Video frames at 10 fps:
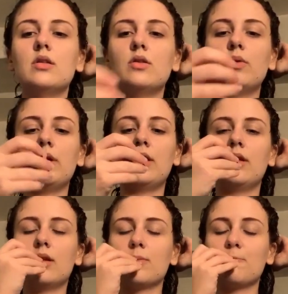
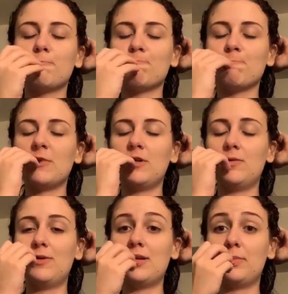doing all
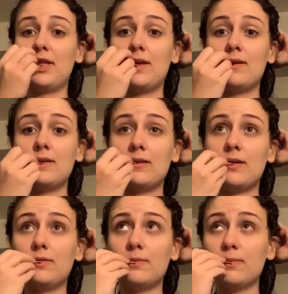the wedding planning
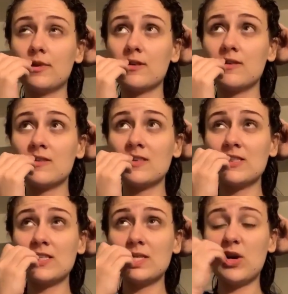stuff,
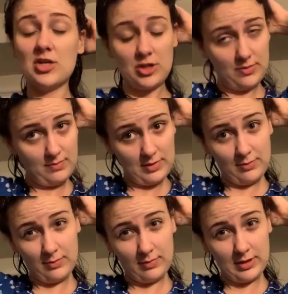which
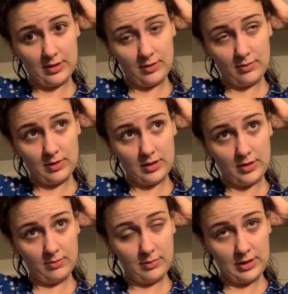I'm going to start
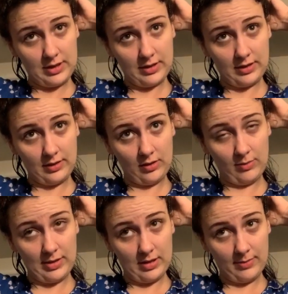sharing a little
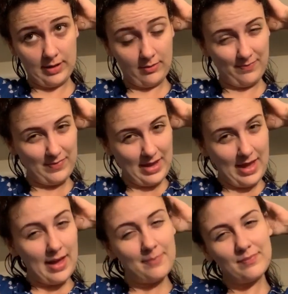bit about.
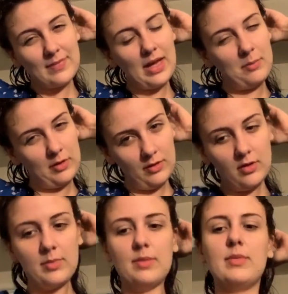I'm a
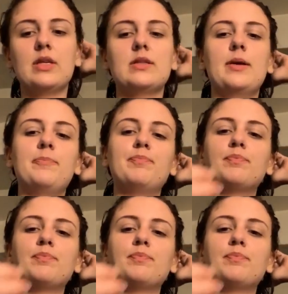little bit mixed up